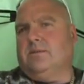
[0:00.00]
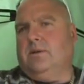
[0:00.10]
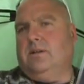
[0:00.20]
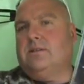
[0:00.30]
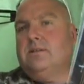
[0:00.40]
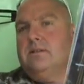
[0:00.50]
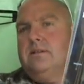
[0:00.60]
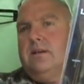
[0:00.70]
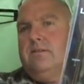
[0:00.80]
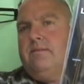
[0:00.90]
the word,
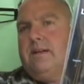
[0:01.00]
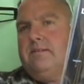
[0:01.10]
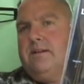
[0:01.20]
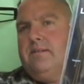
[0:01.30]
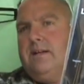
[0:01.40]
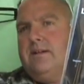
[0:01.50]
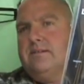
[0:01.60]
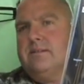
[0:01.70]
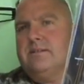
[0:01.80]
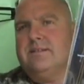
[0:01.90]
no faffing around.